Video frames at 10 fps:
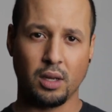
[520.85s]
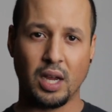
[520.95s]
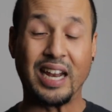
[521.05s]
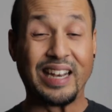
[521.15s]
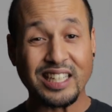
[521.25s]

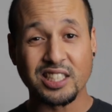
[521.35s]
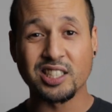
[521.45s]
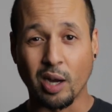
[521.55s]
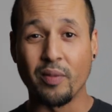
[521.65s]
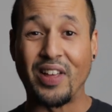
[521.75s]
And that's
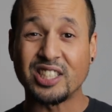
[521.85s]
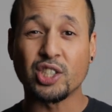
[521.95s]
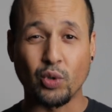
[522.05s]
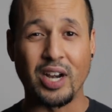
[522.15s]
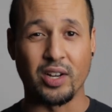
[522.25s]

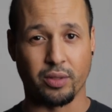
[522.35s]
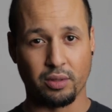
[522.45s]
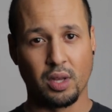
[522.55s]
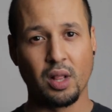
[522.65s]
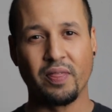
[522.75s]
strength.
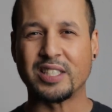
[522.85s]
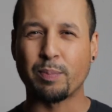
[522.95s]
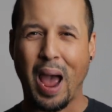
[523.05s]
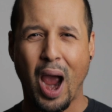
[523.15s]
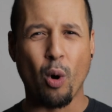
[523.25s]
That's
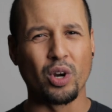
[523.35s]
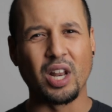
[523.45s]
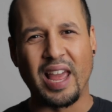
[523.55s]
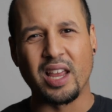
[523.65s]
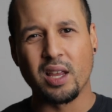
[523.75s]
power.
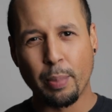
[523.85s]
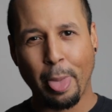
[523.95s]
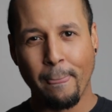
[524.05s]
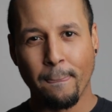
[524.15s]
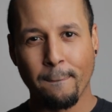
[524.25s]
Like,
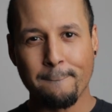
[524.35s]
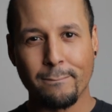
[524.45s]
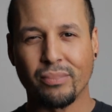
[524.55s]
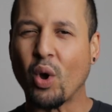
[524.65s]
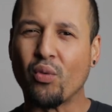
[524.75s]

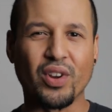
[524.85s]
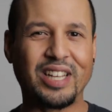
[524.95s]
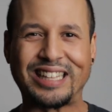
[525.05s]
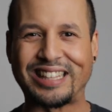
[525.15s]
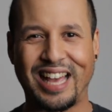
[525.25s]
don't
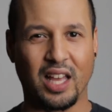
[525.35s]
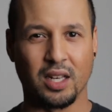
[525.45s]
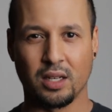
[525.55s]
forget that.